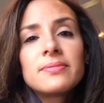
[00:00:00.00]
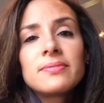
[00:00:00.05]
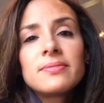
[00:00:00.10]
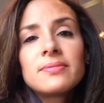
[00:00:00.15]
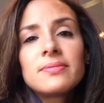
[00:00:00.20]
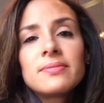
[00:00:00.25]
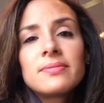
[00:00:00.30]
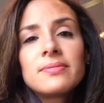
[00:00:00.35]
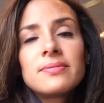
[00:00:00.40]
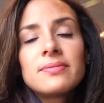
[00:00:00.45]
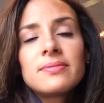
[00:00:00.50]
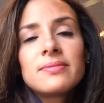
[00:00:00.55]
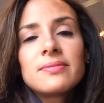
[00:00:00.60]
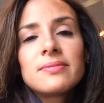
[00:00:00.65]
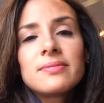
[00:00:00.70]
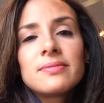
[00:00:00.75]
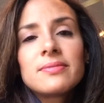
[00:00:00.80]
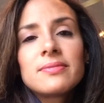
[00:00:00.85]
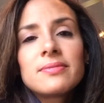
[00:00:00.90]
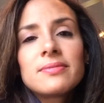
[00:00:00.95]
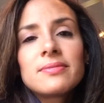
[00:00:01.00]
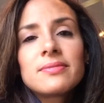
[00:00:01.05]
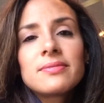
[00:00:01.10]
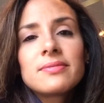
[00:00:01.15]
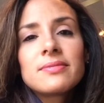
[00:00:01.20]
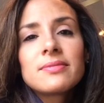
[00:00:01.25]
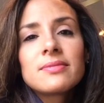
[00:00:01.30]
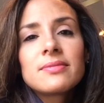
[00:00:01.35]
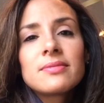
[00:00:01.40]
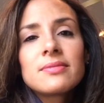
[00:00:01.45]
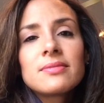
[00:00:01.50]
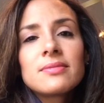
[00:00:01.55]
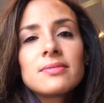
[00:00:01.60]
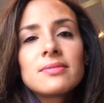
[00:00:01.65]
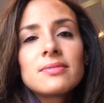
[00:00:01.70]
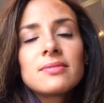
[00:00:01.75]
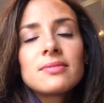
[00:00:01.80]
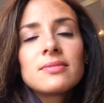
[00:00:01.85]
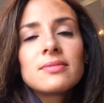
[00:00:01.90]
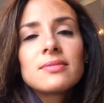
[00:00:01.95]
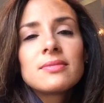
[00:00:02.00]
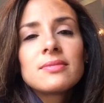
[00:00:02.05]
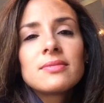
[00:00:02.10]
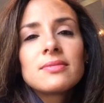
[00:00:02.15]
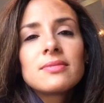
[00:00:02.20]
[no speech]